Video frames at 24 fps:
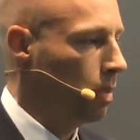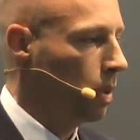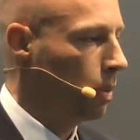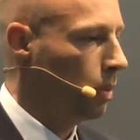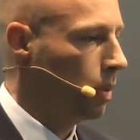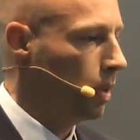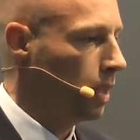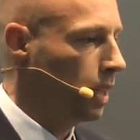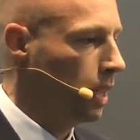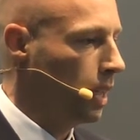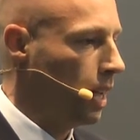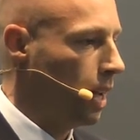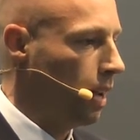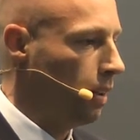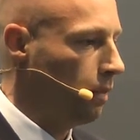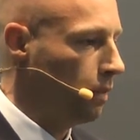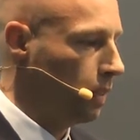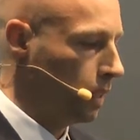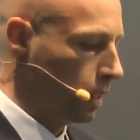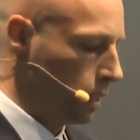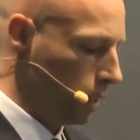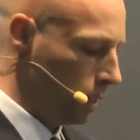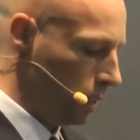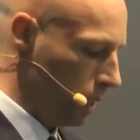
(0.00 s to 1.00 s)
but with the
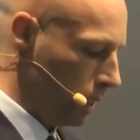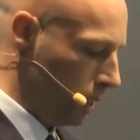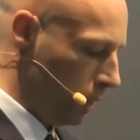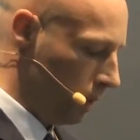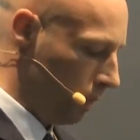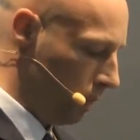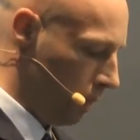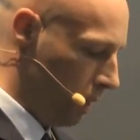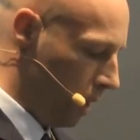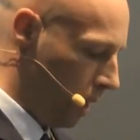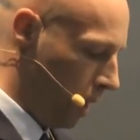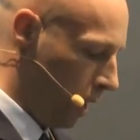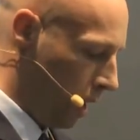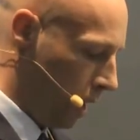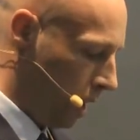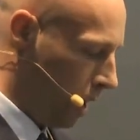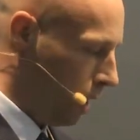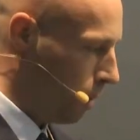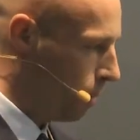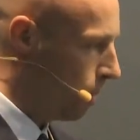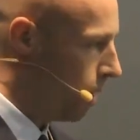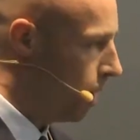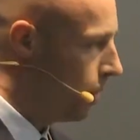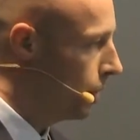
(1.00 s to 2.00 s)
efficacy
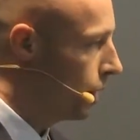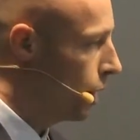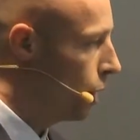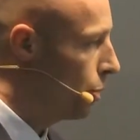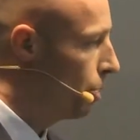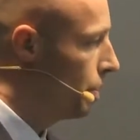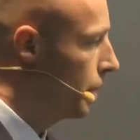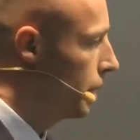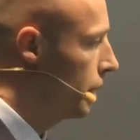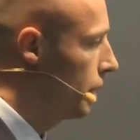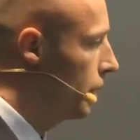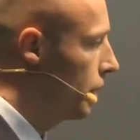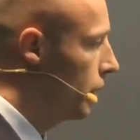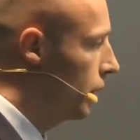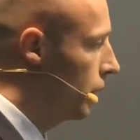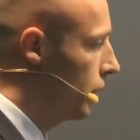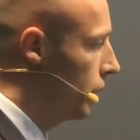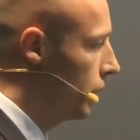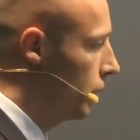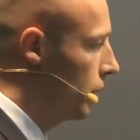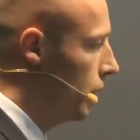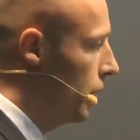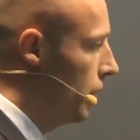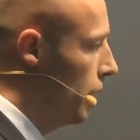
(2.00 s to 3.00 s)
of an open
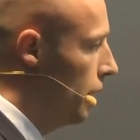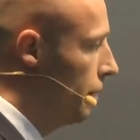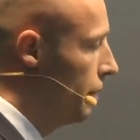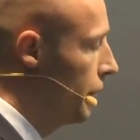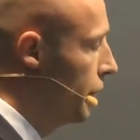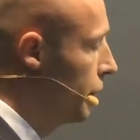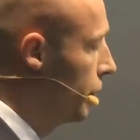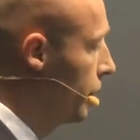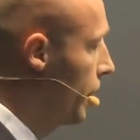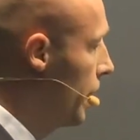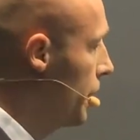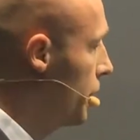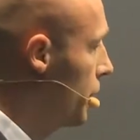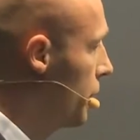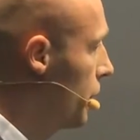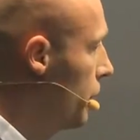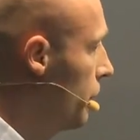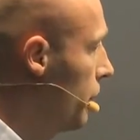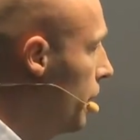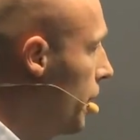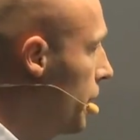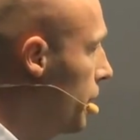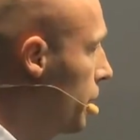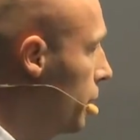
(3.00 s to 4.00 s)
vitrification
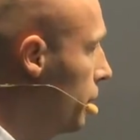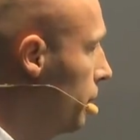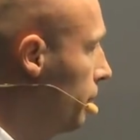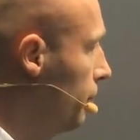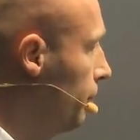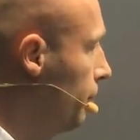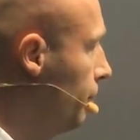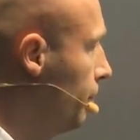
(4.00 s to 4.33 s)
device.